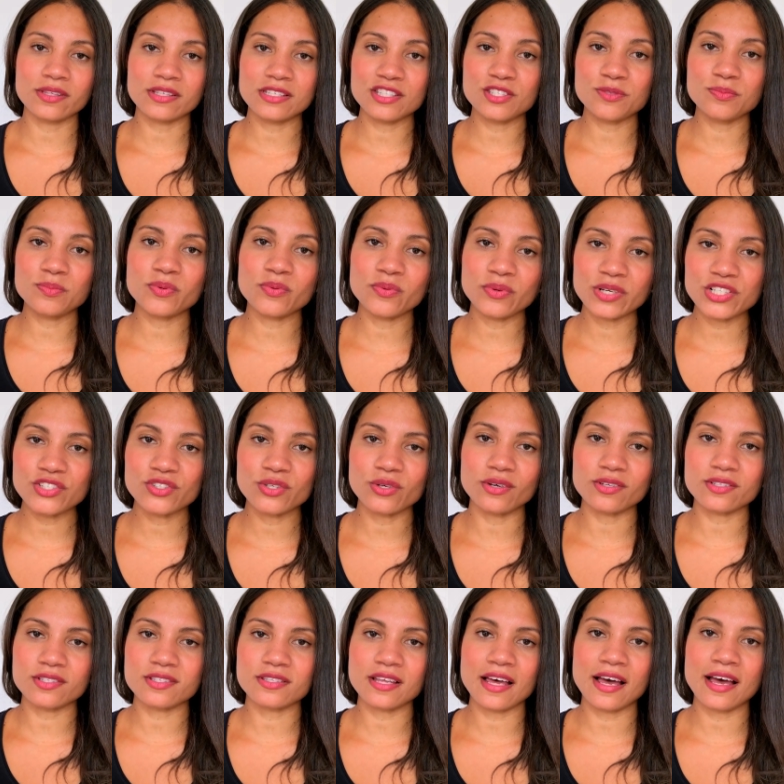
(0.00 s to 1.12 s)
the
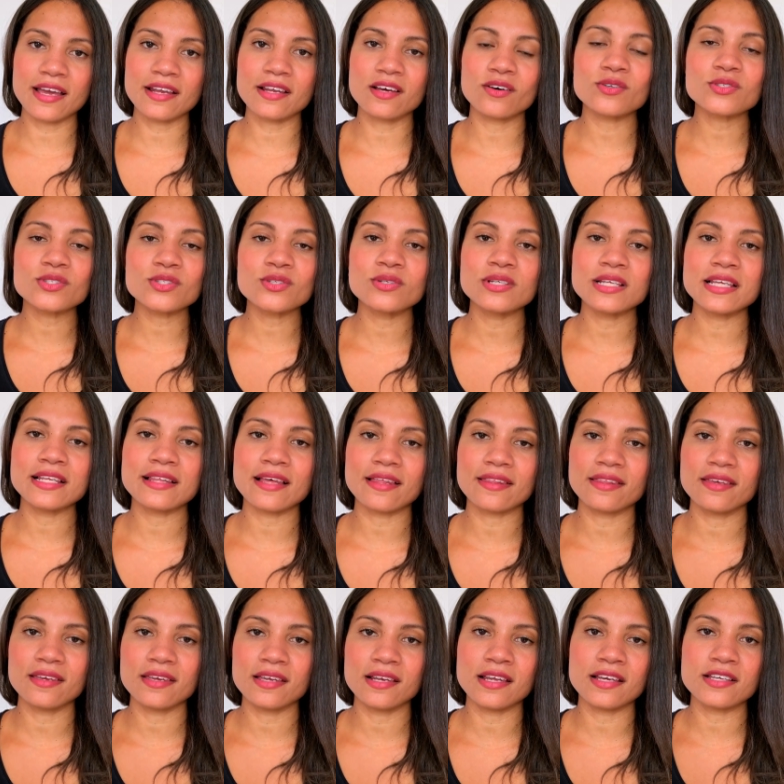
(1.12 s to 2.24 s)
spiritual side, also need
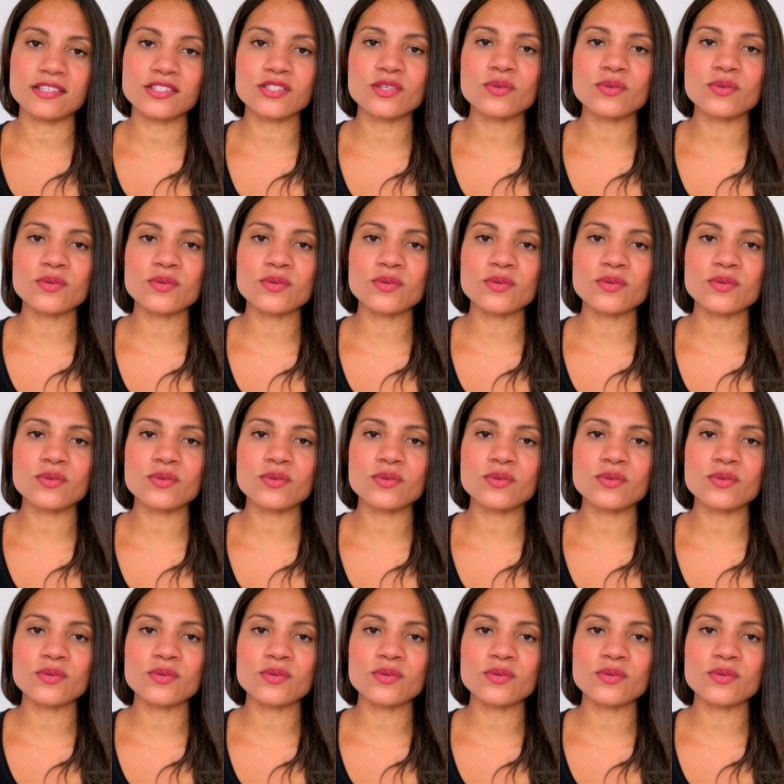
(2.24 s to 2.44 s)
that healing.